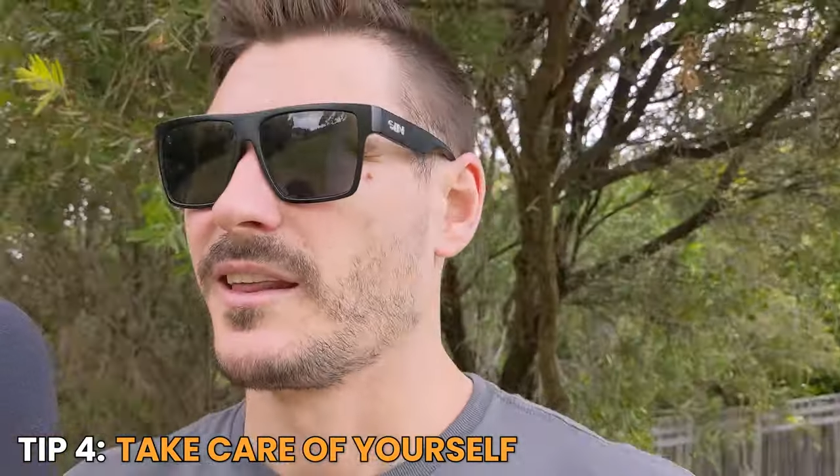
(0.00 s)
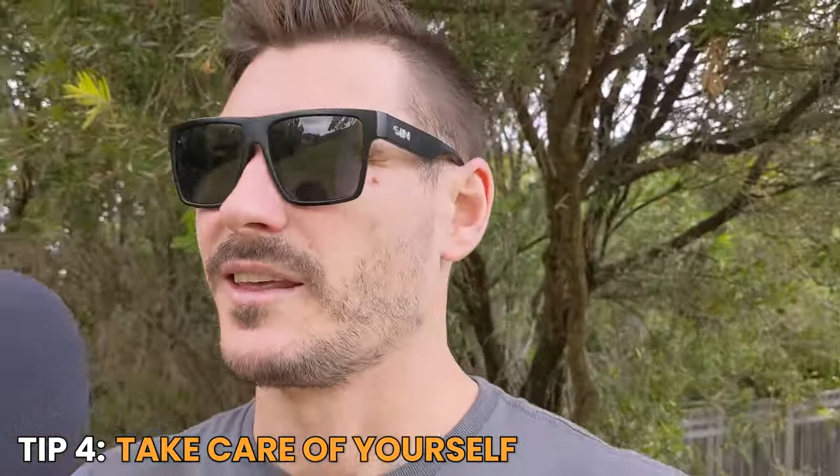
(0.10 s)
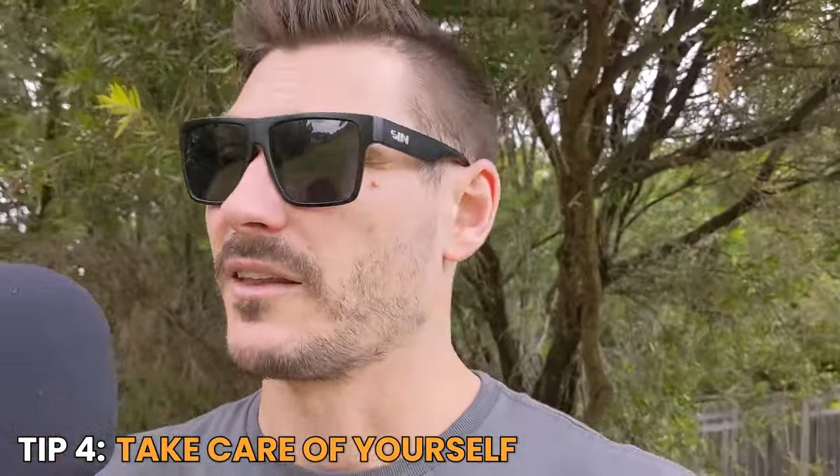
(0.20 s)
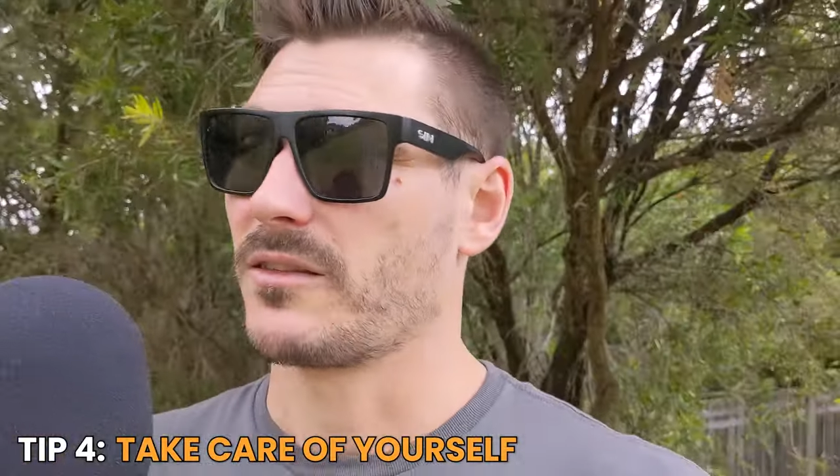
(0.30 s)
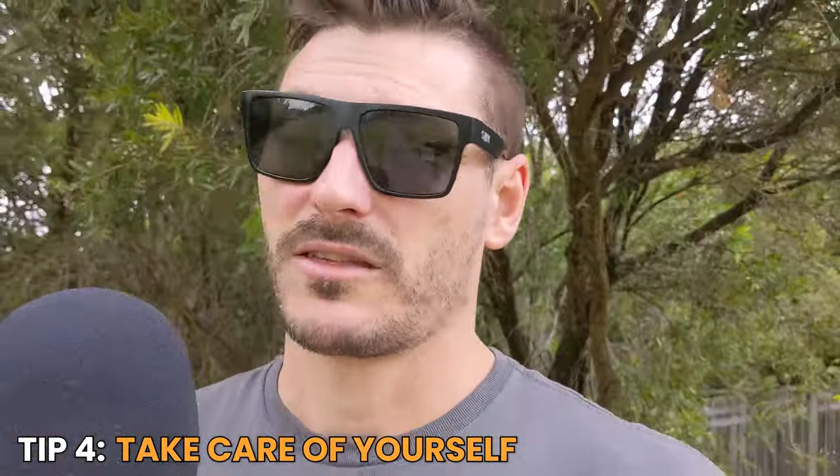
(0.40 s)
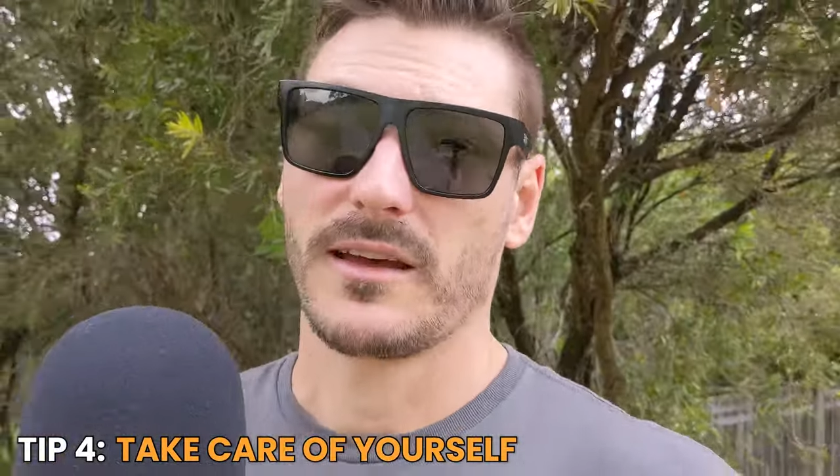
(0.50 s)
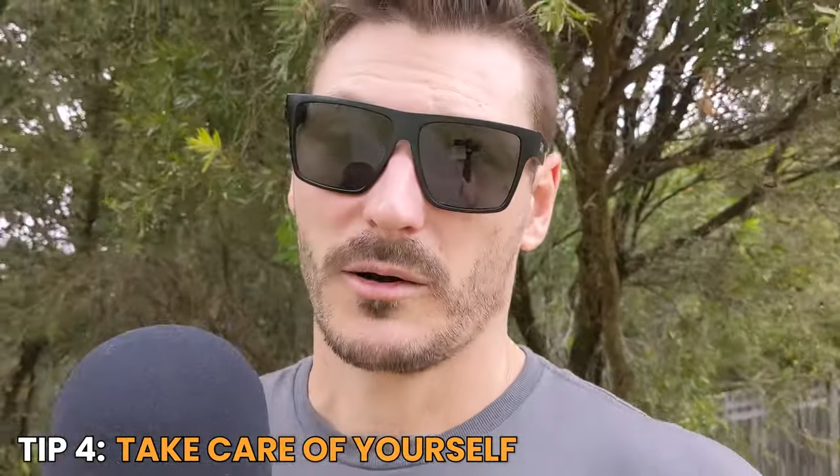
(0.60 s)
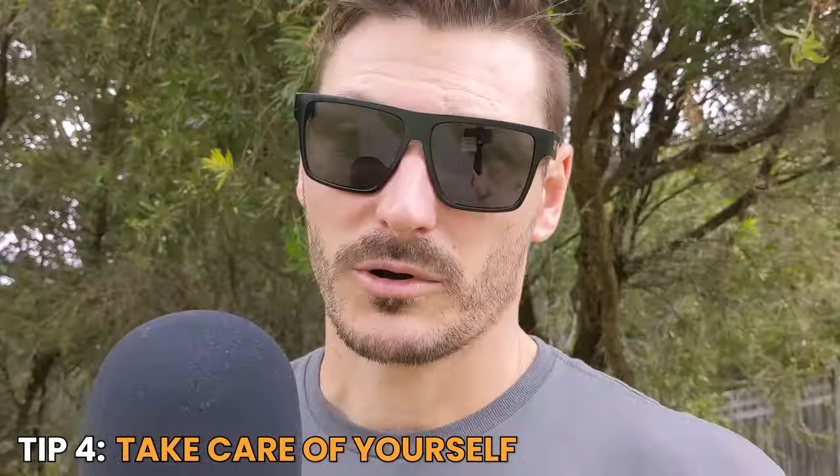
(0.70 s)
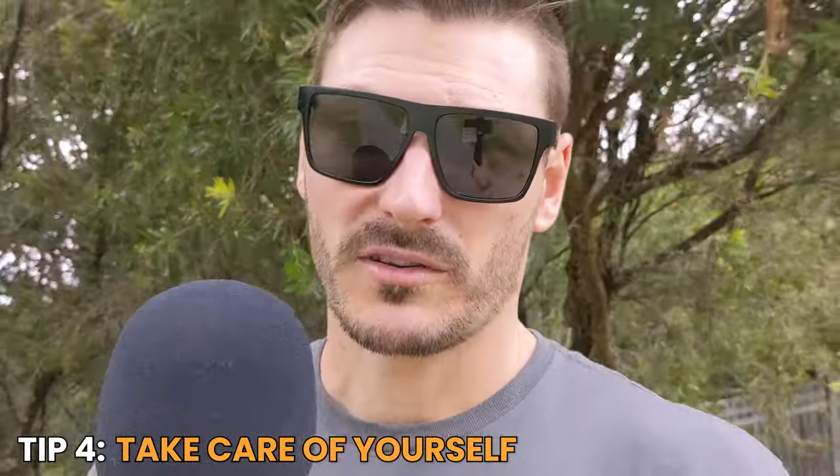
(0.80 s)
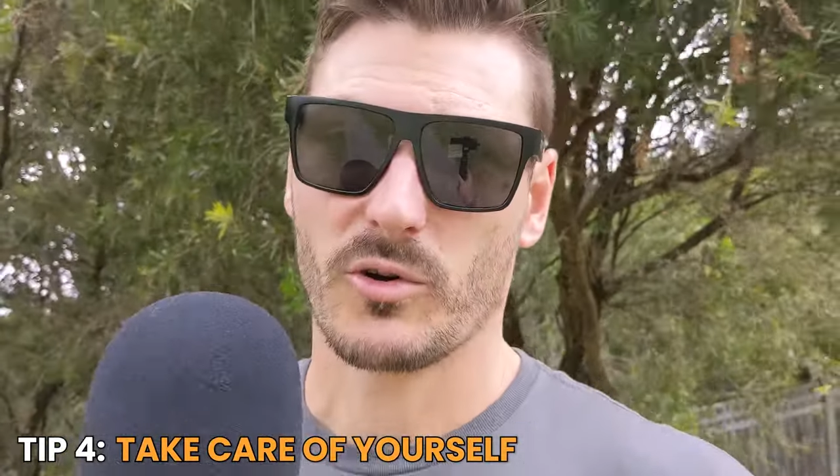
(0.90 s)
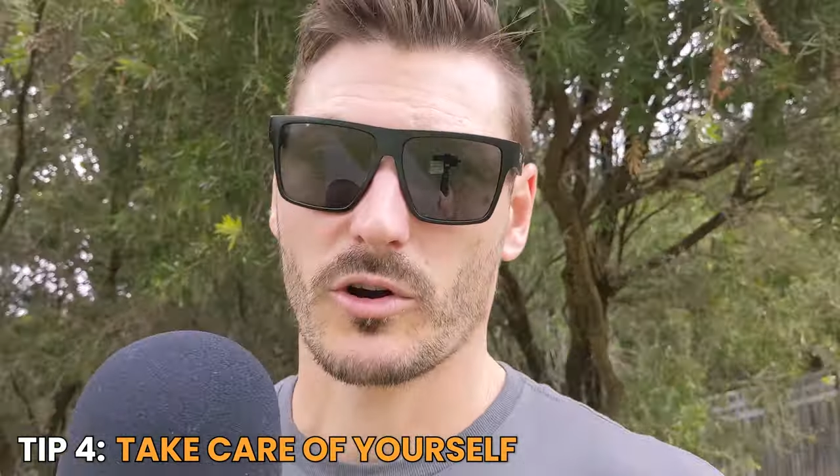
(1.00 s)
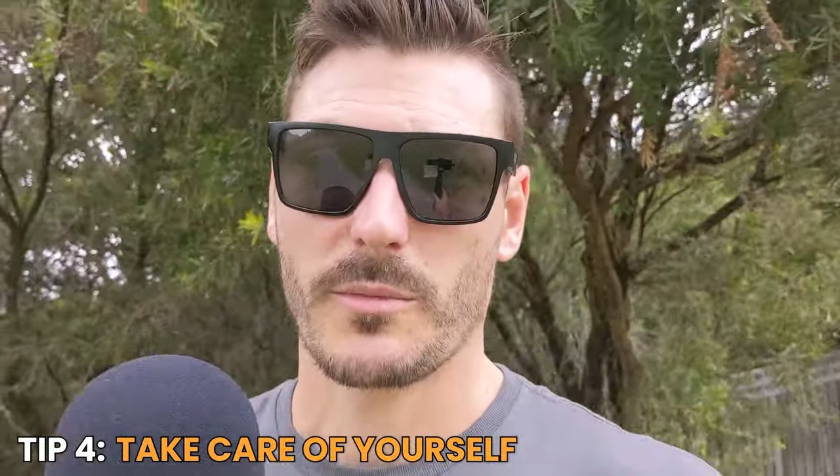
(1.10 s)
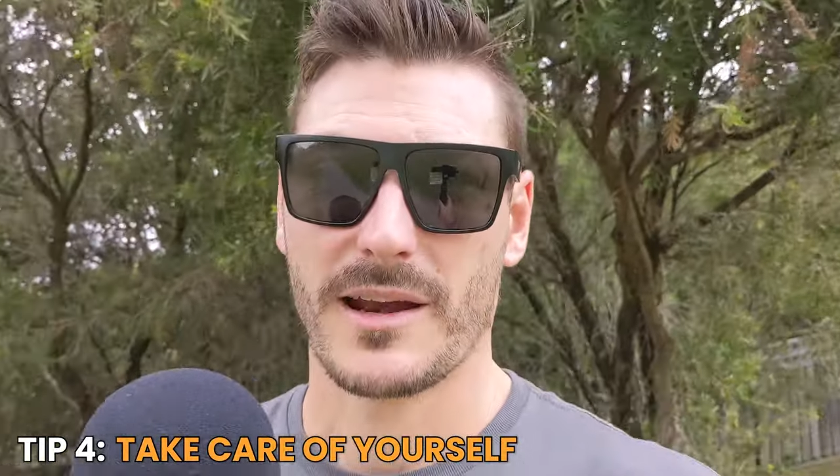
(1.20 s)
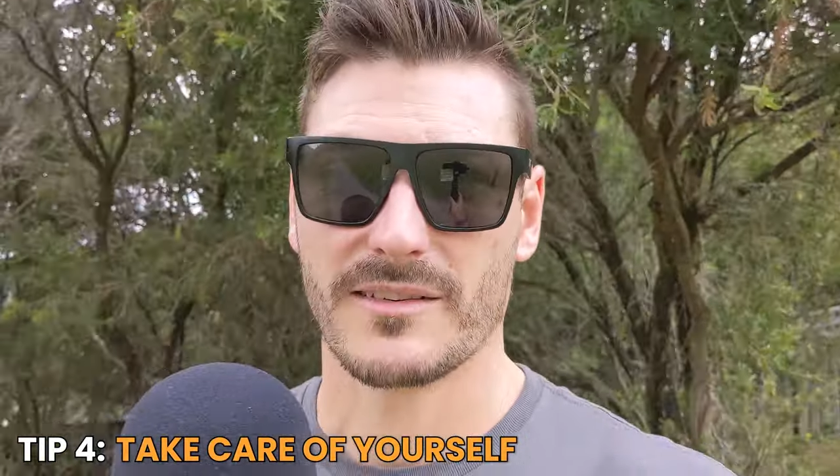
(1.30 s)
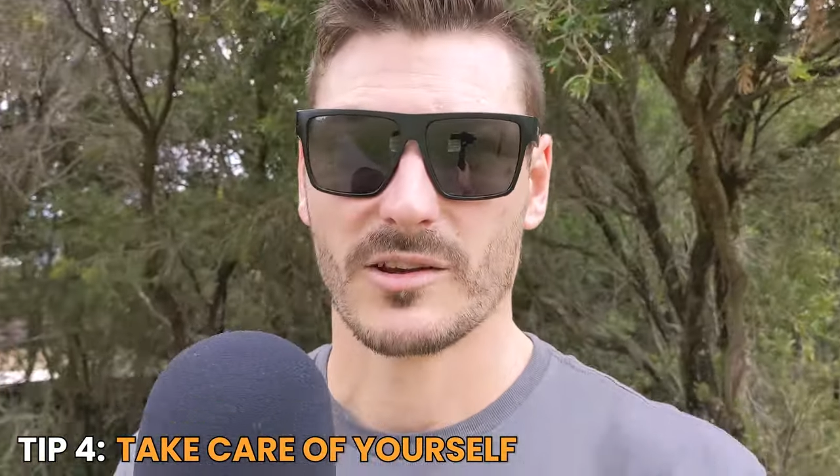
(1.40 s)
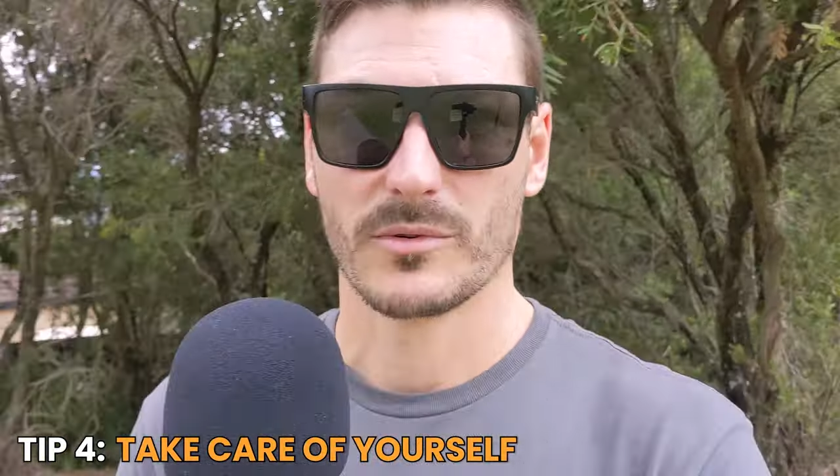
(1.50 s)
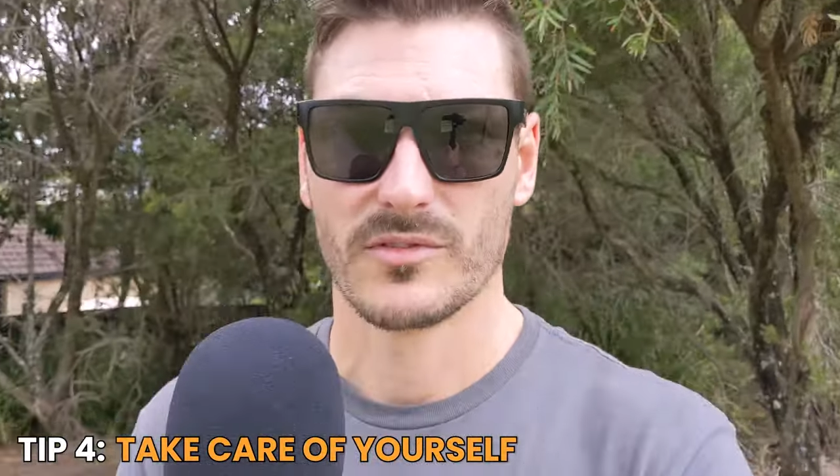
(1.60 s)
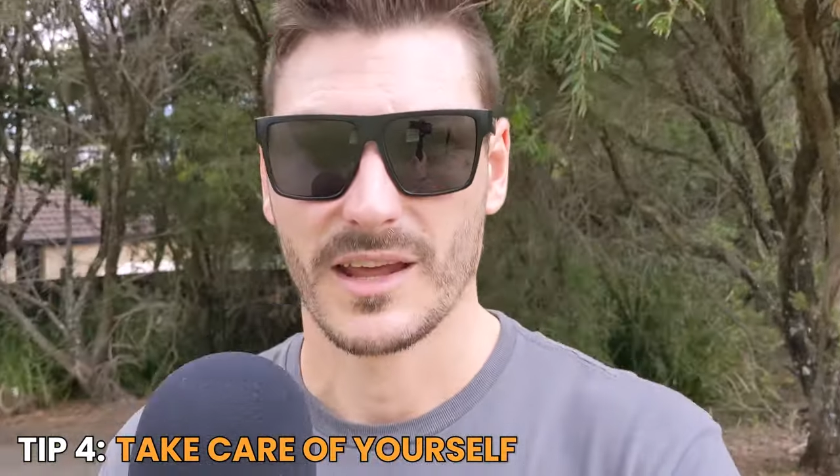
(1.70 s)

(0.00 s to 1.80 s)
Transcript: The other thing I want to talk about in terms of